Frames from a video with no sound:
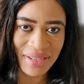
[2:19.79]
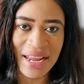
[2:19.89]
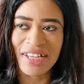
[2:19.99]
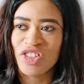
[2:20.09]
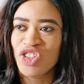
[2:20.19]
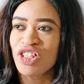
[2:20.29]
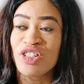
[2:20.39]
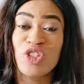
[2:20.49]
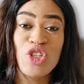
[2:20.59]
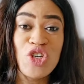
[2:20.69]
like she
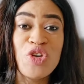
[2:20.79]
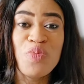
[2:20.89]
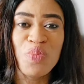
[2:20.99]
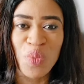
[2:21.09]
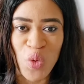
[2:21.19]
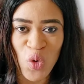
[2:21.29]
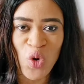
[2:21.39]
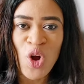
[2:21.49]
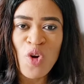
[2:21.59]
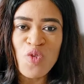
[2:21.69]
is
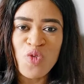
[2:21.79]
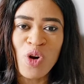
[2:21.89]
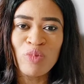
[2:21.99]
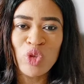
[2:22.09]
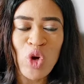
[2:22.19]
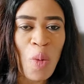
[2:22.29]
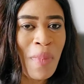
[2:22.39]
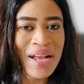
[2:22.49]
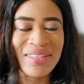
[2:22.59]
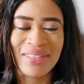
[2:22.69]
Igbo from
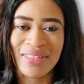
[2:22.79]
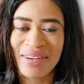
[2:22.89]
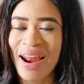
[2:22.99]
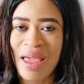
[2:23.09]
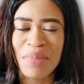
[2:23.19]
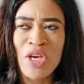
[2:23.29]
Chioma's tribe.